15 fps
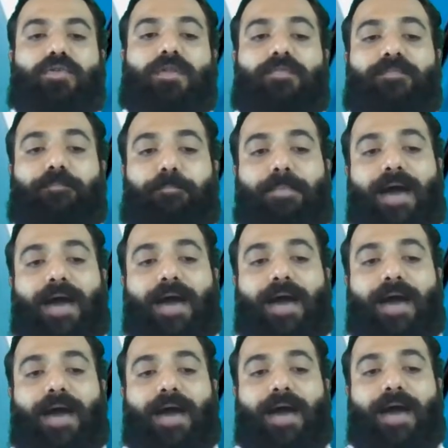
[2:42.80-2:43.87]
So the
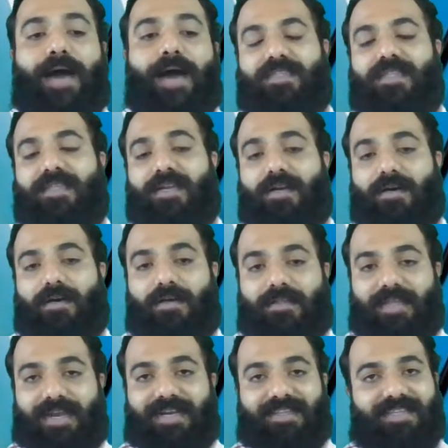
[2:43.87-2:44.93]
pile is given,
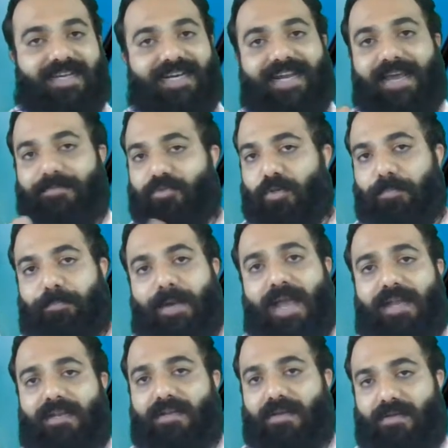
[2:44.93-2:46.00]
there are three types of
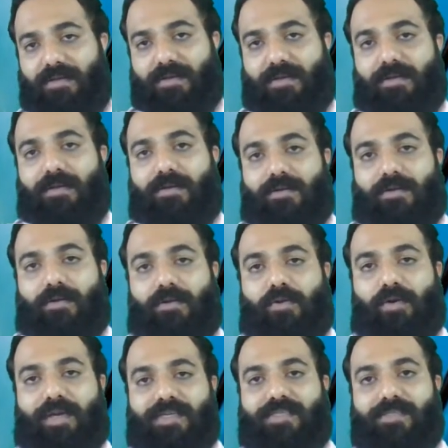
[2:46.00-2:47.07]
pile
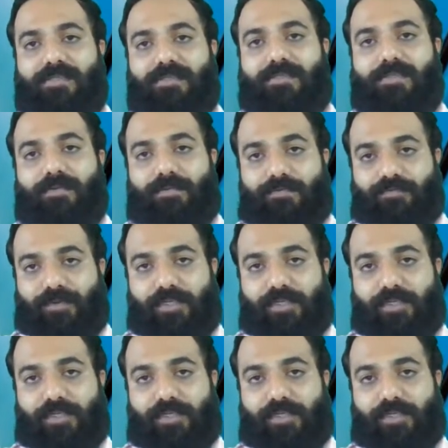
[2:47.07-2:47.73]
locations.